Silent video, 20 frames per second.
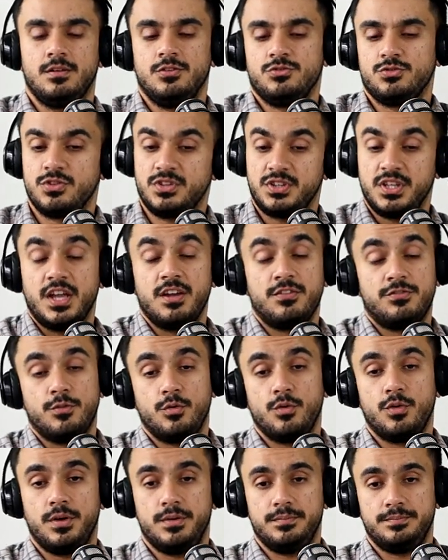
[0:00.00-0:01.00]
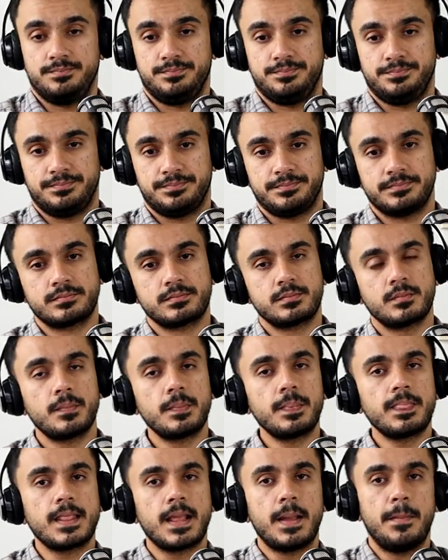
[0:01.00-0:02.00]
so therefore
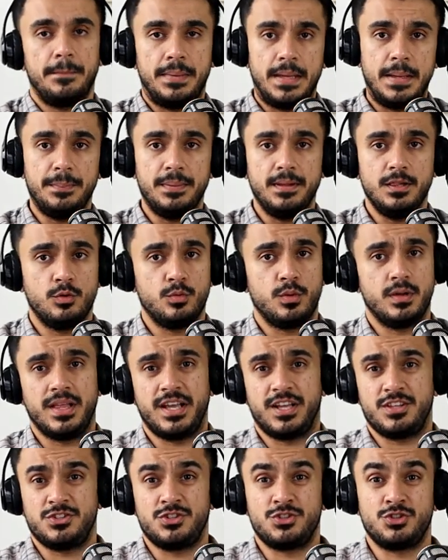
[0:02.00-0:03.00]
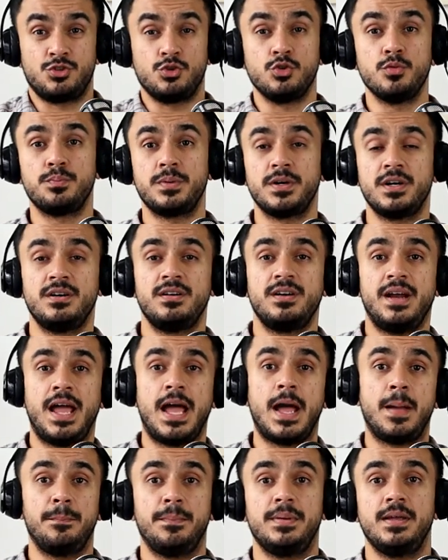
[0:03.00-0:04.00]
people who are like super
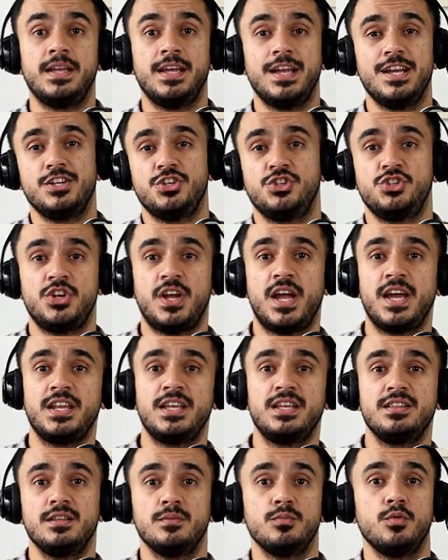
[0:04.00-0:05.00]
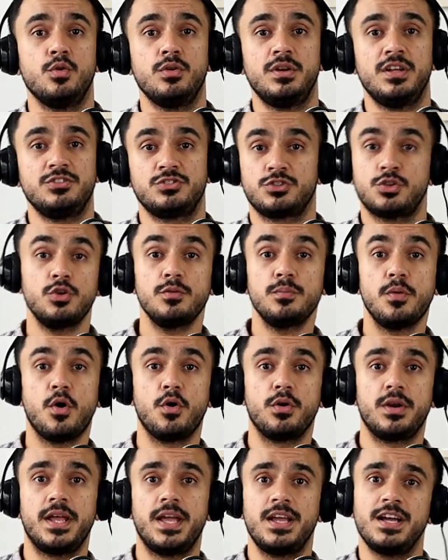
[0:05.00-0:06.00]
happy and chatty in the mornings good
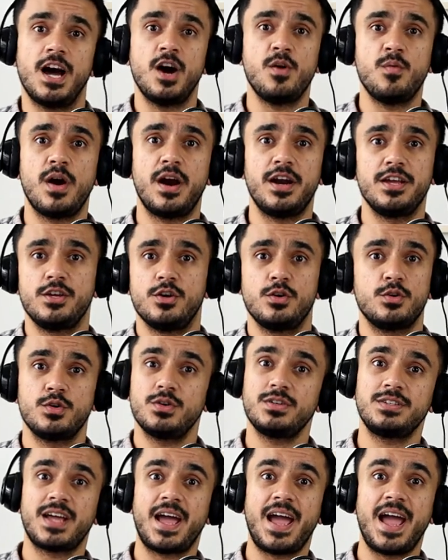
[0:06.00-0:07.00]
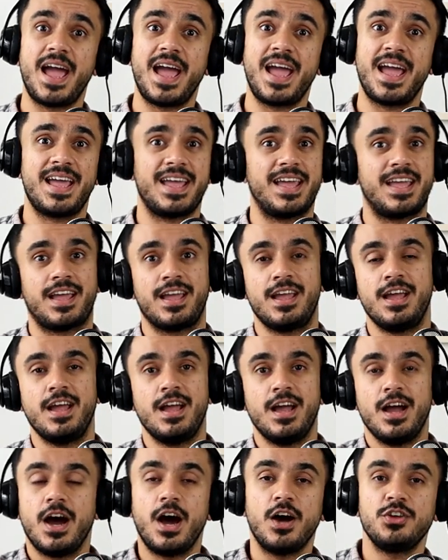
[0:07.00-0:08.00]
morning how are you good day
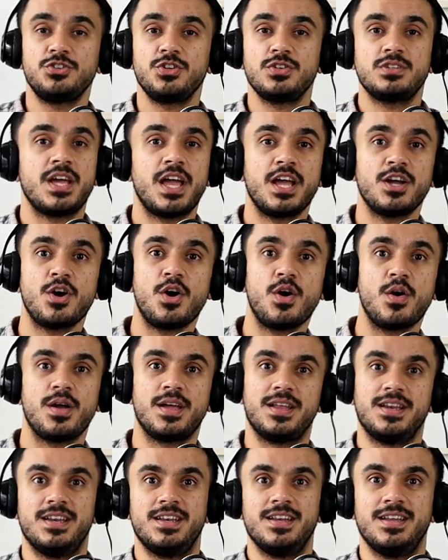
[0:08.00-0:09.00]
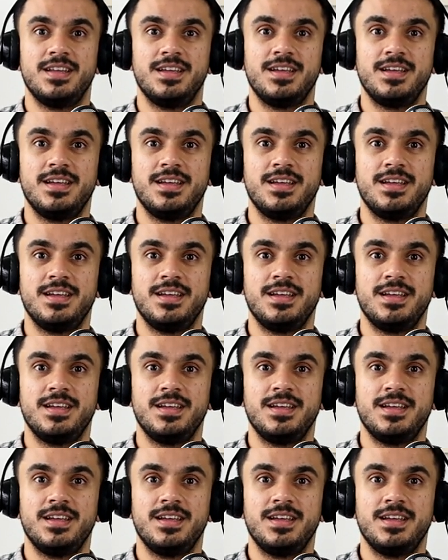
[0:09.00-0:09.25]
how's your day going